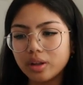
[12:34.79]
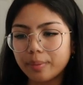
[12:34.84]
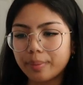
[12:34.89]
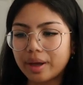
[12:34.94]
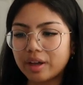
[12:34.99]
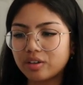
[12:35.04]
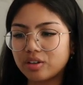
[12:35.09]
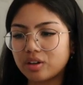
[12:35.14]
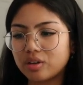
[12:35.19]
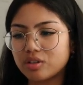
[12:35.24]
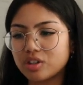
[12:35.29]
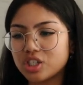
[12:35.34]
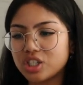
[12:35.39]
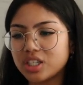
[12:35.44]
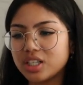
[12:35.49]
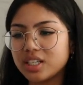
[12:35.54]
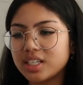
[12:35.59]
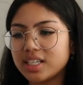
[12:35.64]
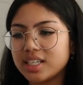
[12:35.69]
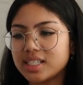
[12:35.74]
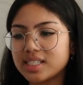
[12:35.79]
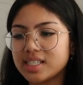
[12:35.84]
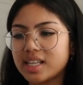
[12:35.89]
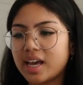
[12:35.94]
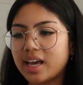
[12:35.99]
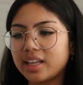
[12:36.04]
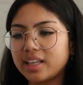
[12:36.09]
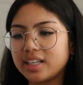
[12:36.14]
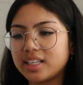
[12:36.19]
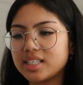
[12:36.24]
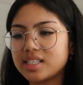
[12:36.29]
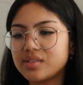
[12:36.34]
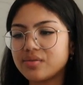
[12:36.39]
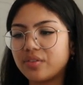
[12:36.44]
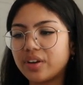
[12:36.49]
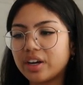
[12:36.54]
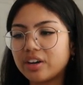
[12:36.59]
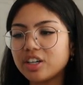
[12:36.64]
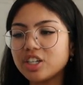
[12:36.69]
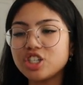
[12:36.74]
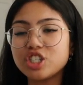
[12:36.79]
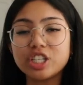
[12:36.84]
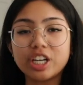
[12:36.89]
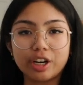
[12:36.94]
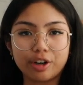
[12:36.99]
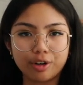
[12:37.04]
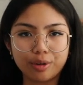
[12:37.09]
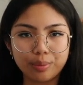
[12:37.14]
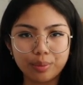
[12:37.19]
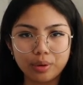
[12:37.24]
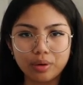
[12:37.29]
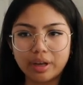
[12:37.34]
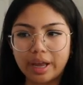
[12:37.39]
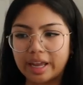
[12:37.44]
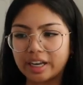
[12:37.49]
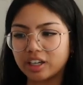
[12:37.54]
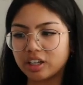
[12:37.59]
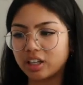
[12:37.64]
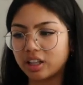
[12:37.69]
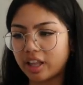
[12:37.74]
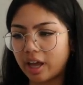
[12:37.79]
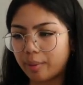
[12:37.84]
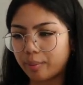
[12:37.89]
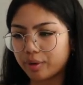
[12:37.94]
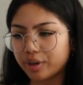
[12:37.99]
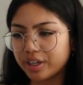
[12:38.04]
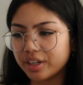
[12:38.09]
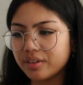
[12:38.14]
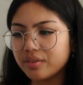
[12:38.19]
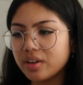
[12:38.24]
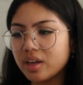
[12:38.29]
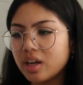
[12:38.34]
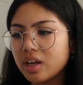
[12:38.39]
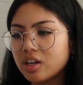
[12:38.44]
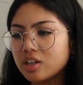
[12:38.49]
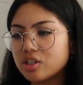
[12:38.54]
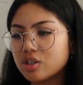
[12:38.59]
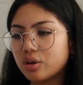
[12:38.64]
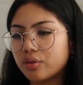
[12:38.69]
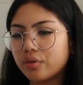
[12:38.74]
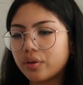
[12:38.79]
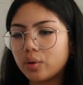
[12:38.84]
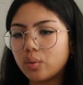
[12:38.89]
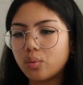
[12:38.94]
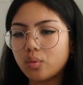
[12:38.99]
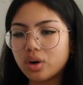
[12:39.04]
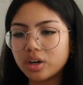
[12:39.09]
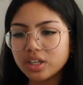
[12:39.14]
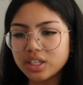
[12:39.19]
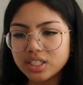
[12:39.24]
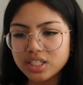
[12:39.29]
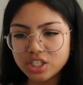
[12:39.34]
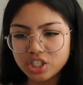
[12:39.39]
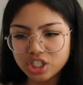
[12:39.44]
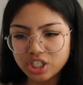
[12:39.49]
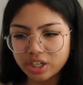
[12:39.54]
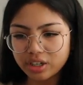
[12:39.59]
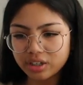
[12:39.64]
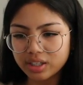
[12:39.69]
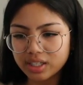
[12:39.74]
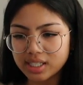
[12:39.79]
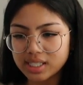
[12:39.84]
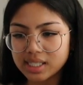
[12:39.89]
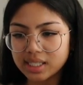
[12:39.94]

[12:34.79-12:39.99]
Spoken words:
about Notion is that it's very shareable and collaborative. So if I wanted to share this